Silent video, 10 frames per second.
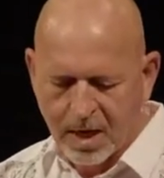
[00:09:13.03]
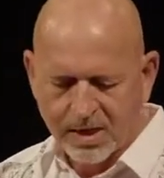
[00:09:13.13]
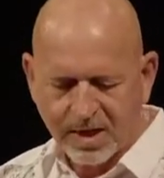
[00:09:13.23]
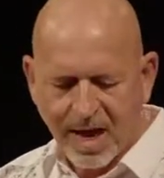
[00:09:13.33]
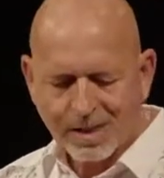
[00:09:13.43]

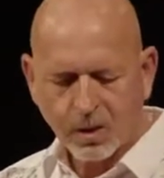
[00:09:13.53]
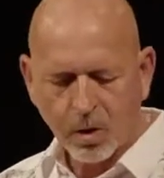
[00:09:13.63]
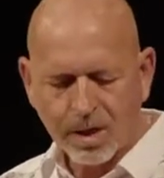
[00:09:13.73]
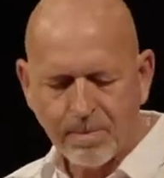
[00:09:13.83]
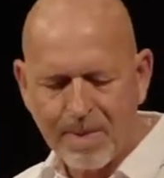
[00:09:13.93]
To God's
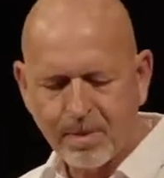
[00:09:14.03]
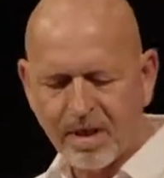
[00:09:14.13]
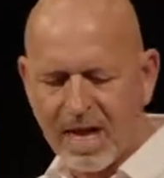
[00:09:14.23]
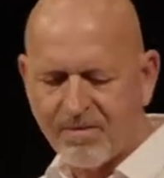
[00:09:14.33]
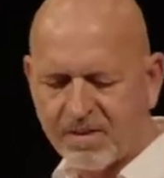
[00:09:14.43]
holy people
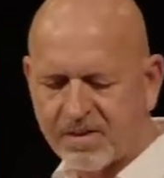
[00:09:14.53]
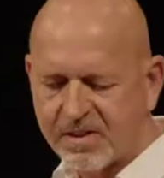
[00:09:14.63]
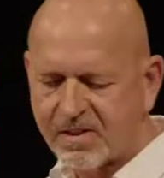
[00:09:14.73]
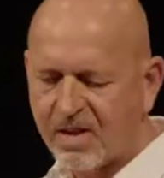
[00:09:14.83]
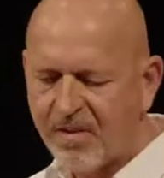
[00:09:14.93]
in
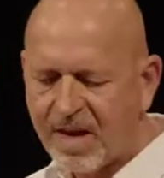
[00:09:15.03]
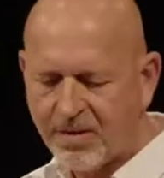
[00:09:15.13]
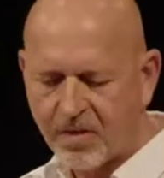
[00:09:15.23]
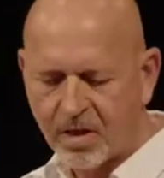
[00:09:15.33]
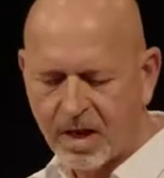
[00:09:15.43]
Ephesus, the
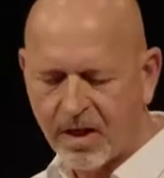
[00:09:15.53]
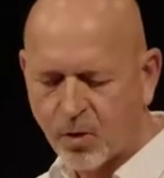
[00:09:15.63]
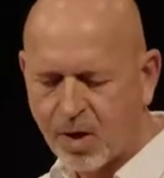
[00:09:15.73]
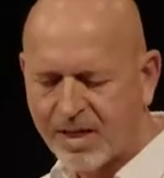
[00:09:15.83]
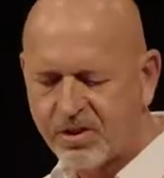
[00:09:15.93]
faithful in
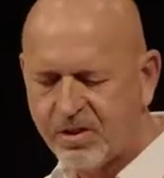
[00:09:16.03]
Christ